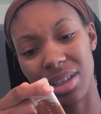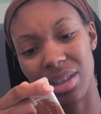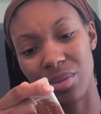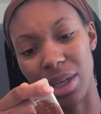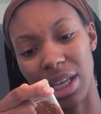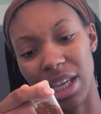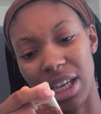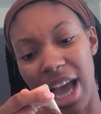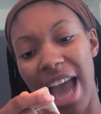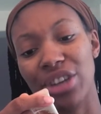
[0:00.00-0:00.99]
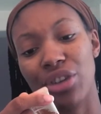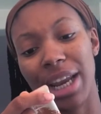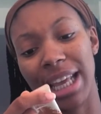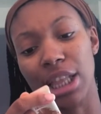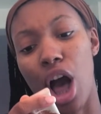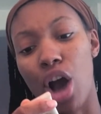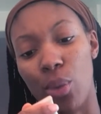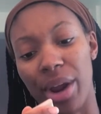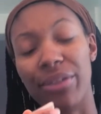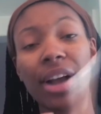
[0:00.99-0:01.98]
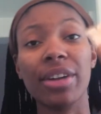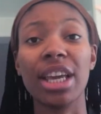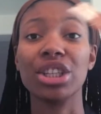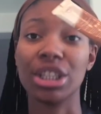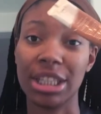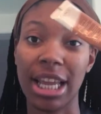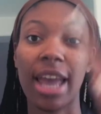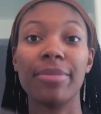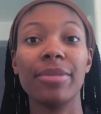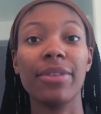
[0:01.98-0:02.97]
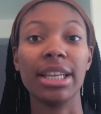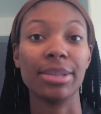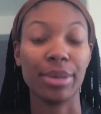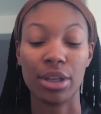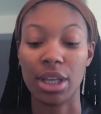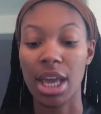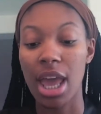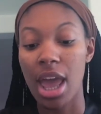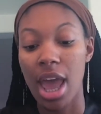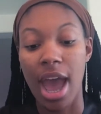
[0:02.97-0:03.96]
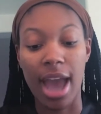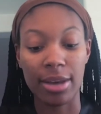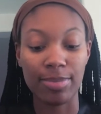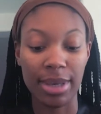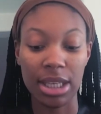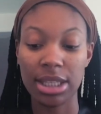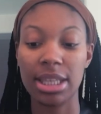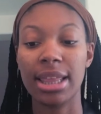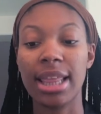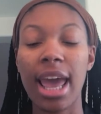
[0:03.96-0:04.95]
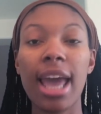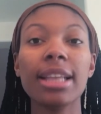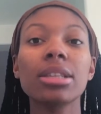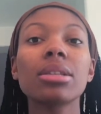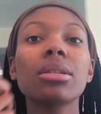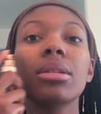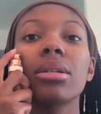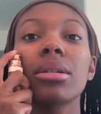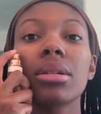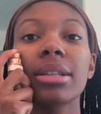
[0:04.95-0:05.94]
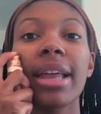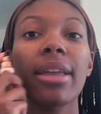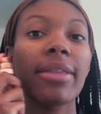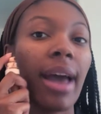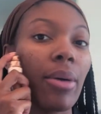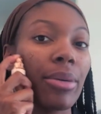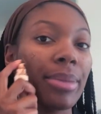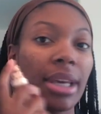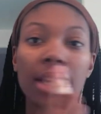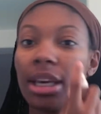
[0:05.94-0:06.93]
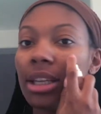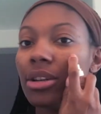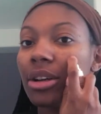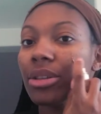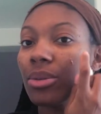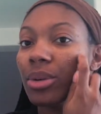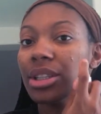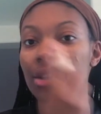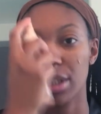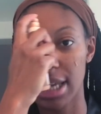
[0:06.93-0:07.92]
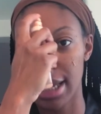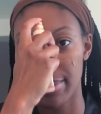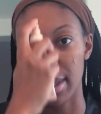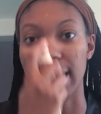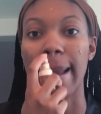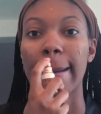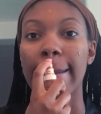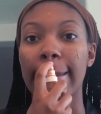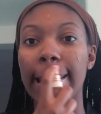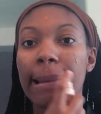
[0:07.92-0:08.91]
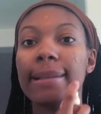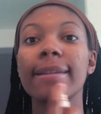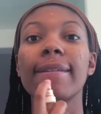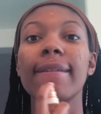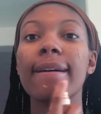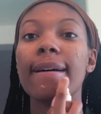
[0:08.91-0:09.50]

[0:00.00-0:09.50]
What? Hydrating long wear foundation. Yeah, Fenty Beauty. I mixed that because I thought that would be good during the winter time, but now that it's getting a little